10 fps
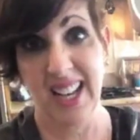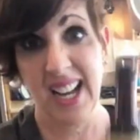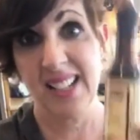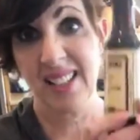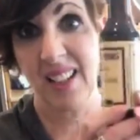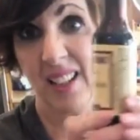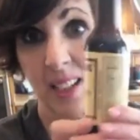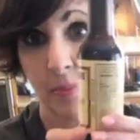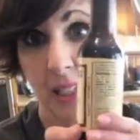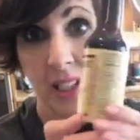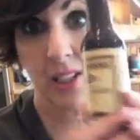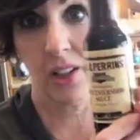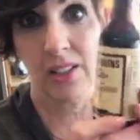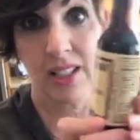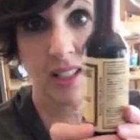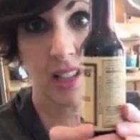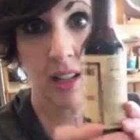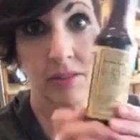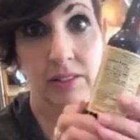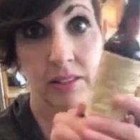guys, sorry, but you know this stuff.